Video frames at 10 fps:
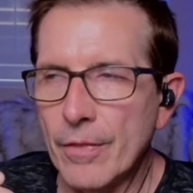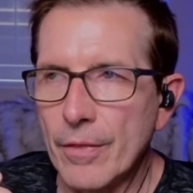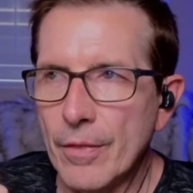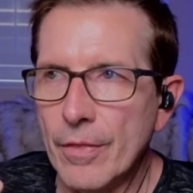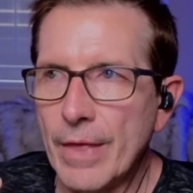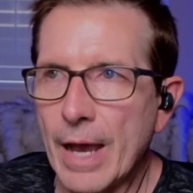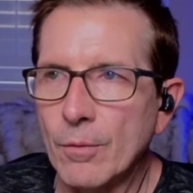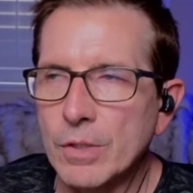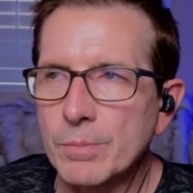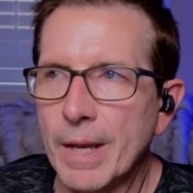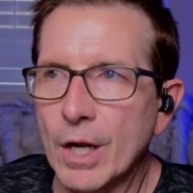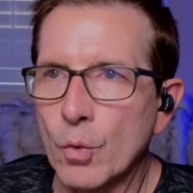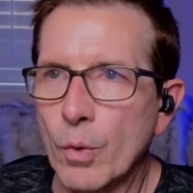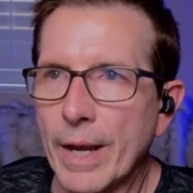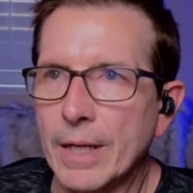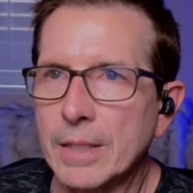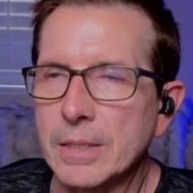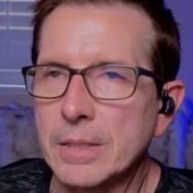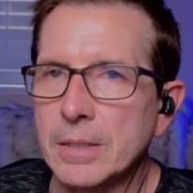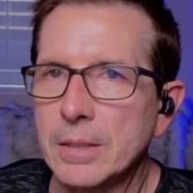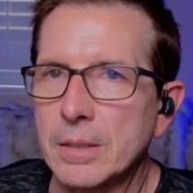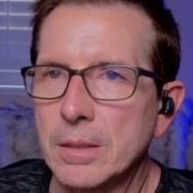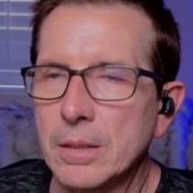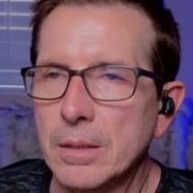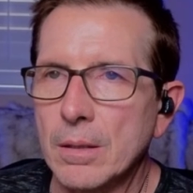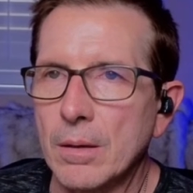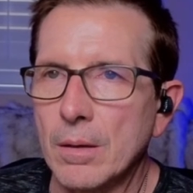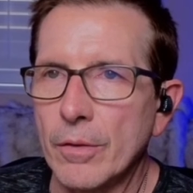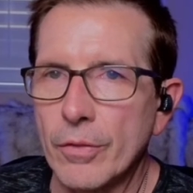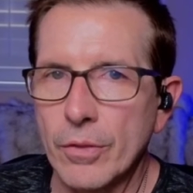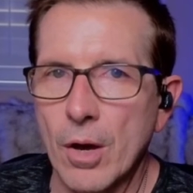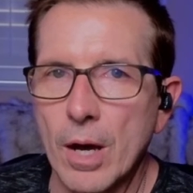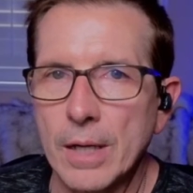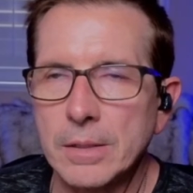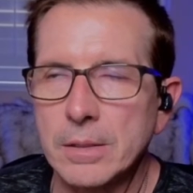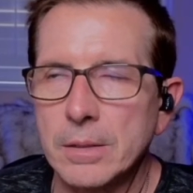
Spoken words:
that was my greatest thought